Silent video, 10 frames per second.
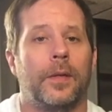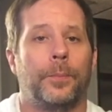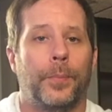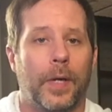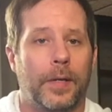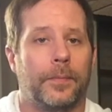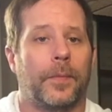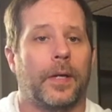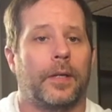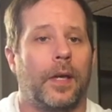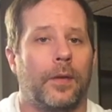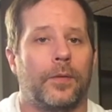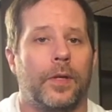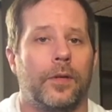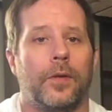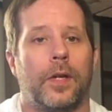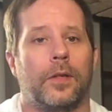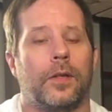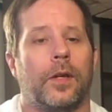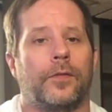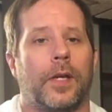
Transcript: But I can't reiterate it enough